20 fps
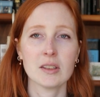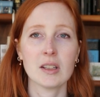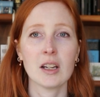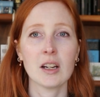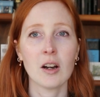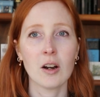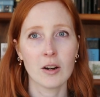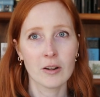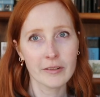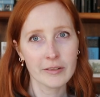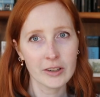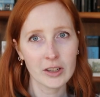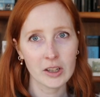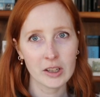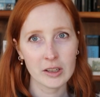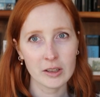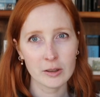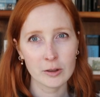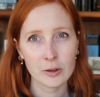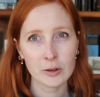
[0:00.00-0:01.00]
They are very
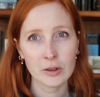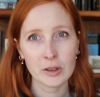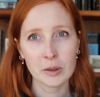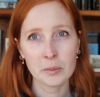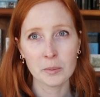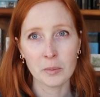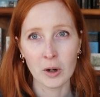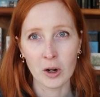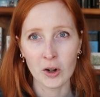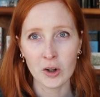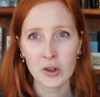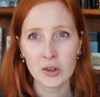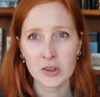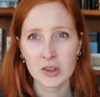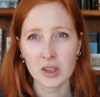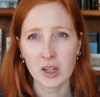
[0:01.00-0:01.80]
clearly marked.